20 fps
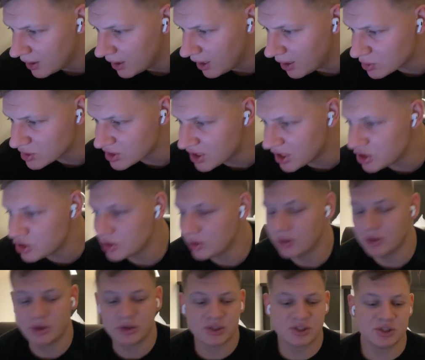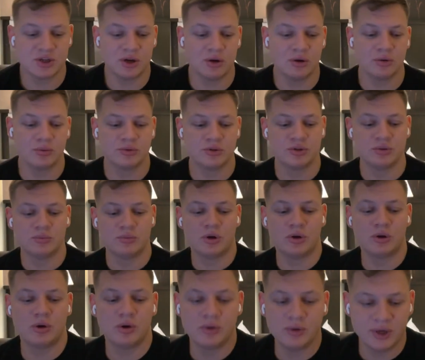How schedule looks. So
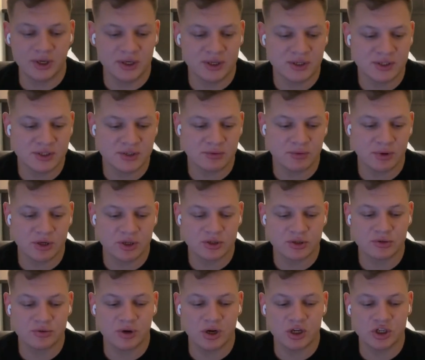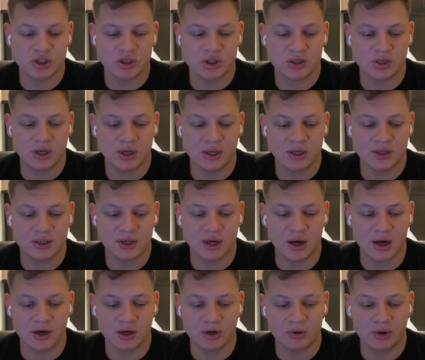tomorrow is registration and
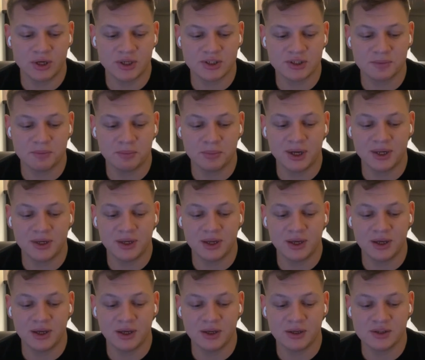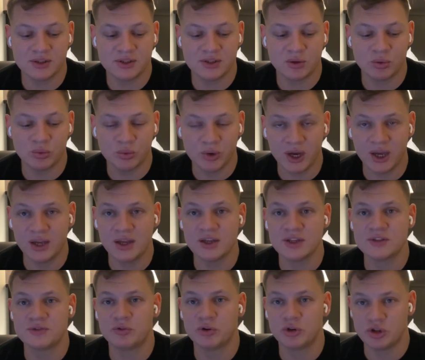Congress. Monday is the
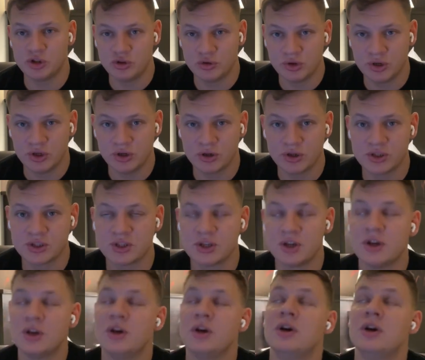weigh-ins for juniors.